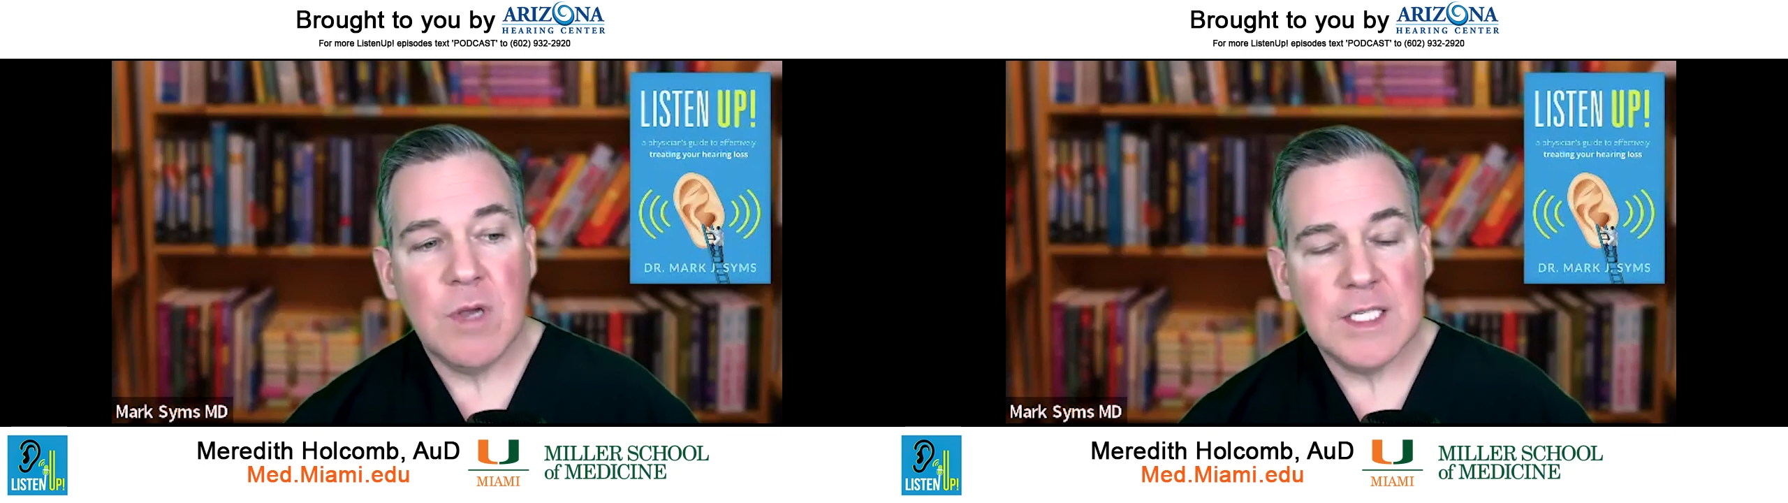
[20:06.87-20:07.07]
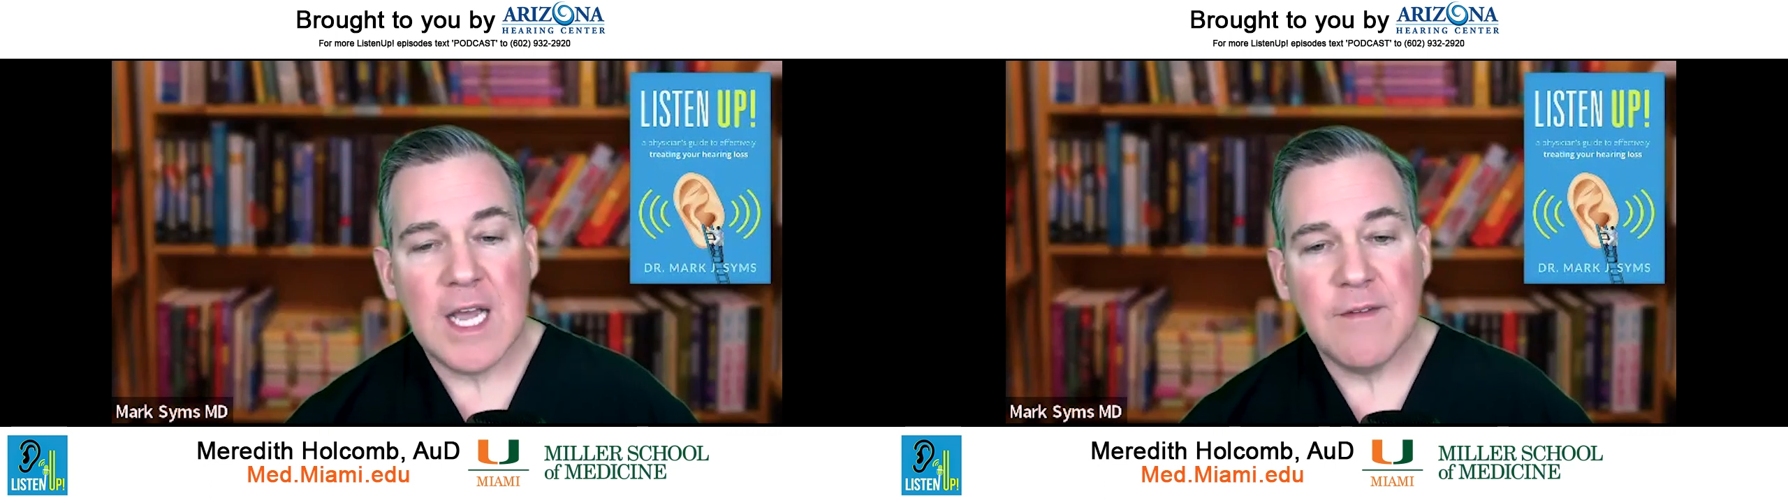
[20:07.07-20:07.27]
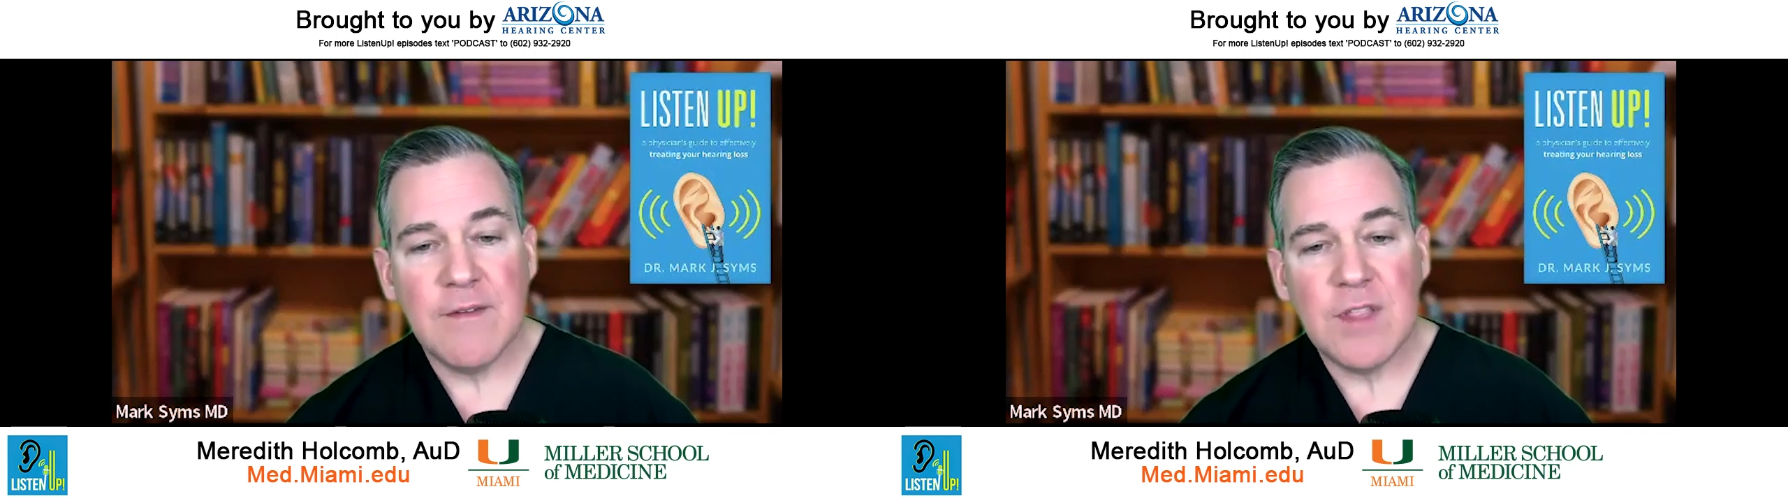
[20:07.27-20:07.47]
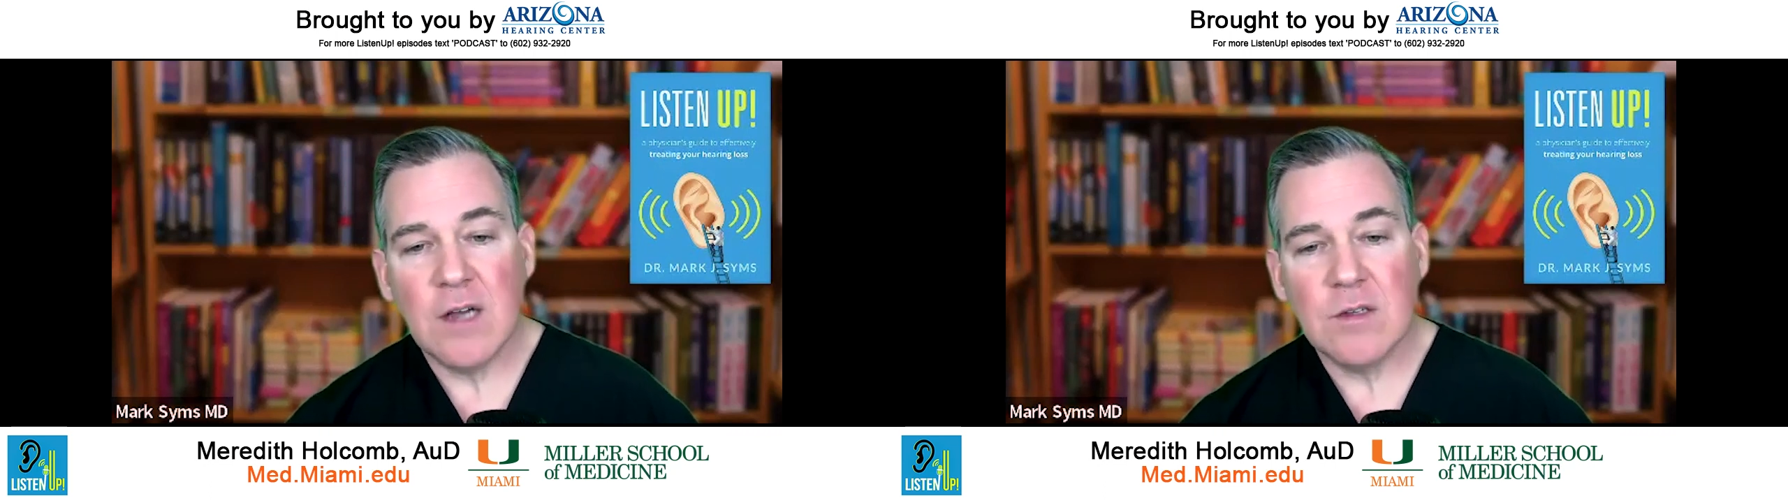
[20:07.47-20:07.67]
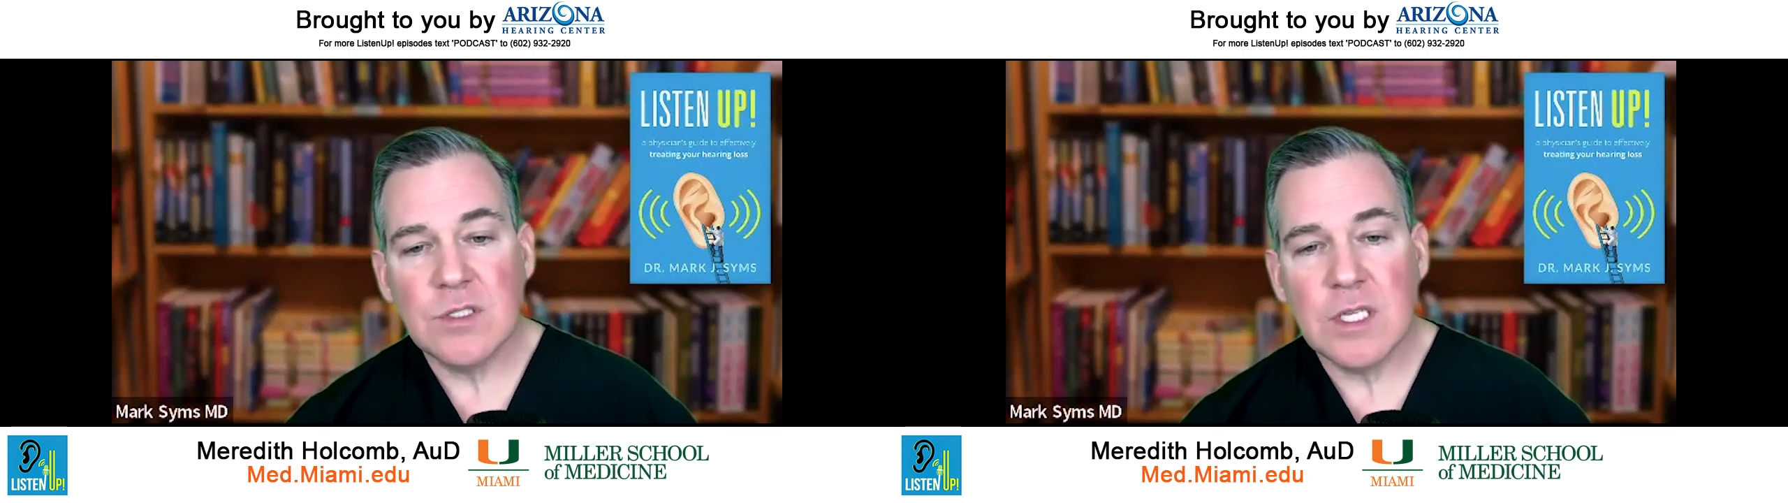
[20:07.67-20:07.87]
you guys have
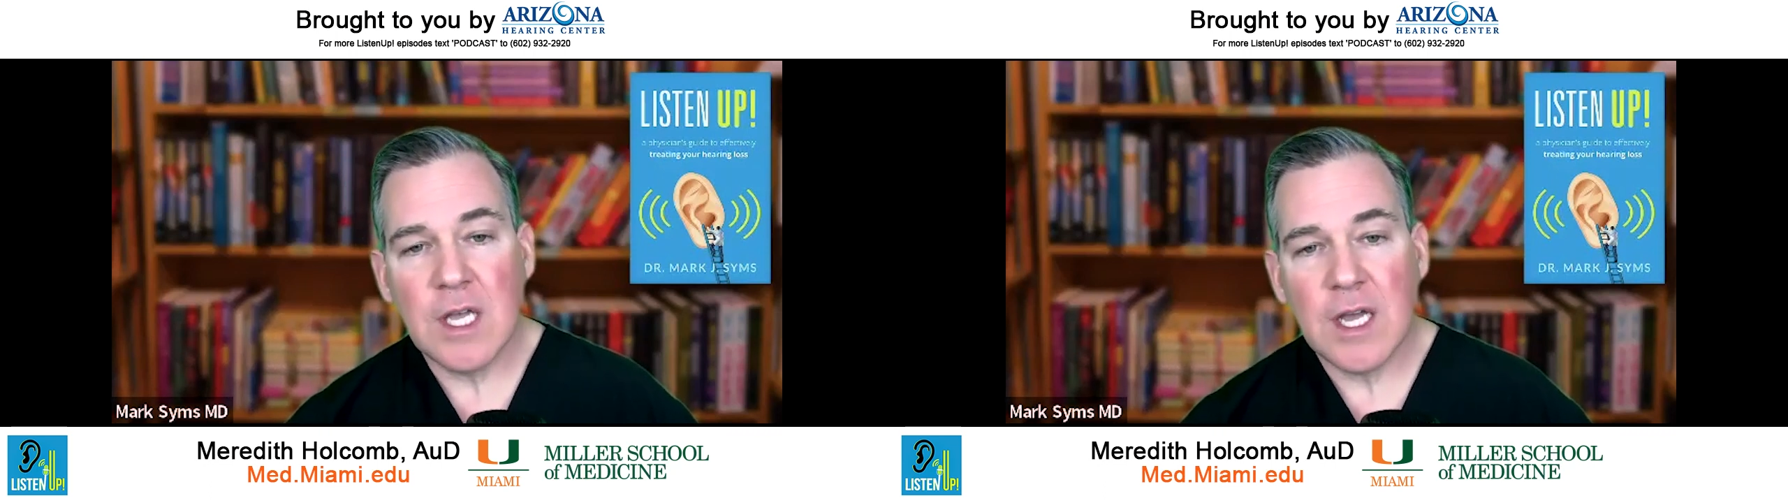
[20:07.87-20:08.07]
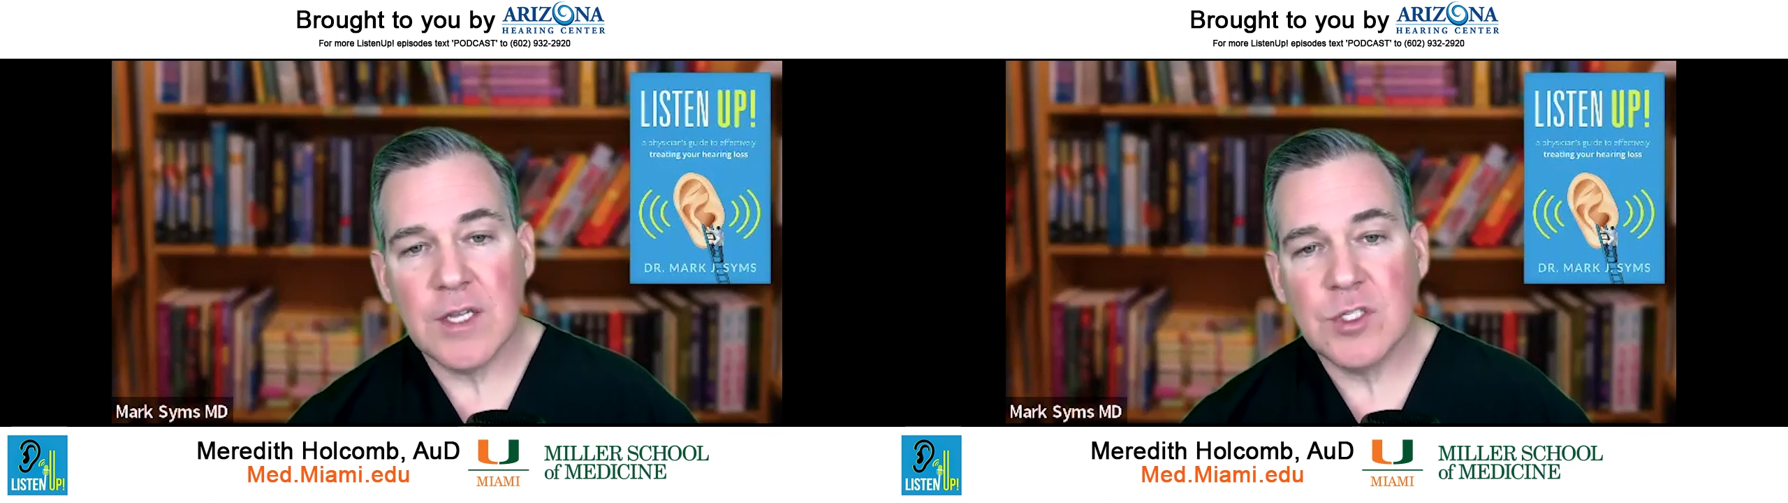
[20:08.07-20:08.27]
the counseling.